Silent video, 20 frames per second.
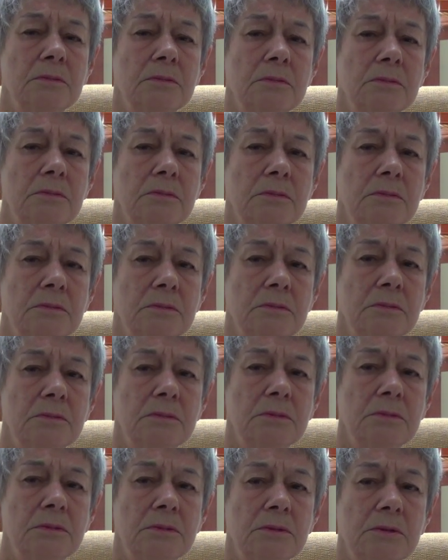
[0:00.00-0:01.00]

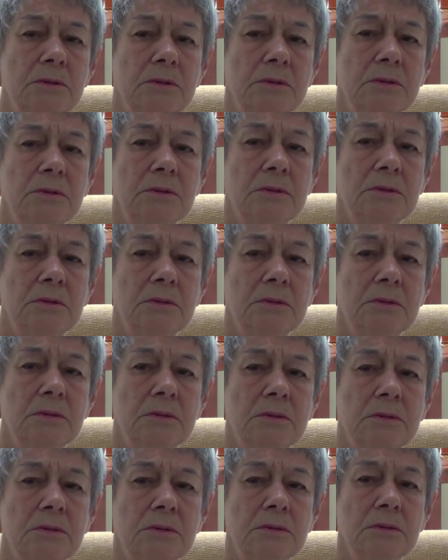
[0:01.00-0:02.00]

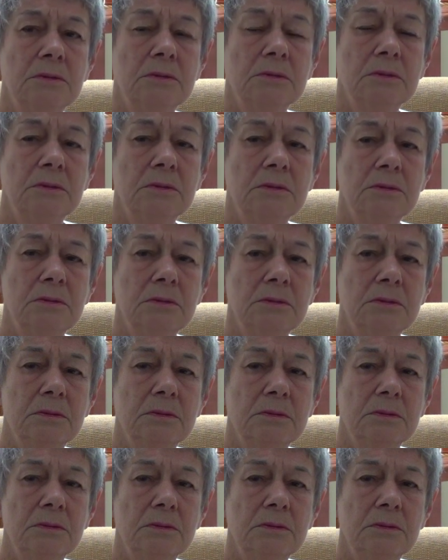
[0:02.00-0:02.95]
Nobody speaks.